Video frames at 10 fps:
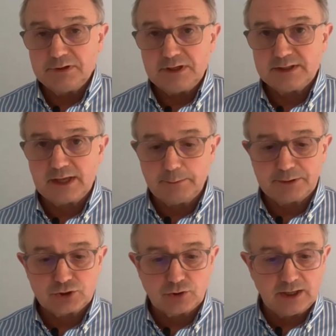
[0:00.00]
that'll
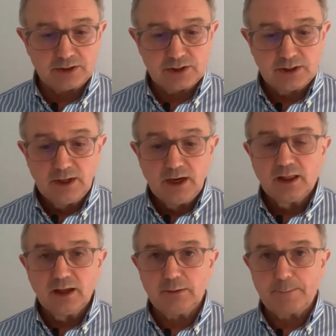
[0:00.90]
be strange.
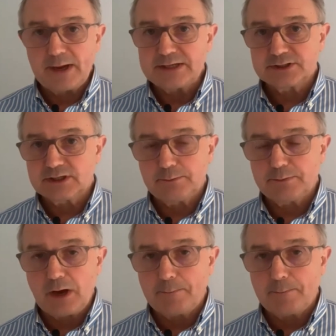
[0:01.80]
A